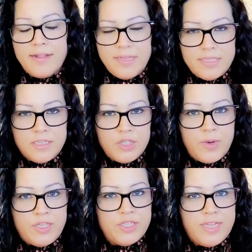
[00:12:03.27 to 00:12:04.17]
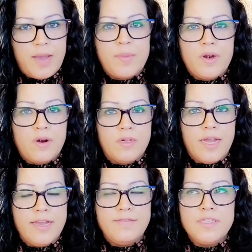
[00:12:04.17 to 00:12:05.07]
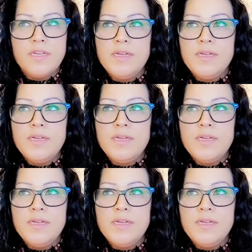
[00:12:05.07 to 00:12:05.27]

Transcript: these situations happen in our lives.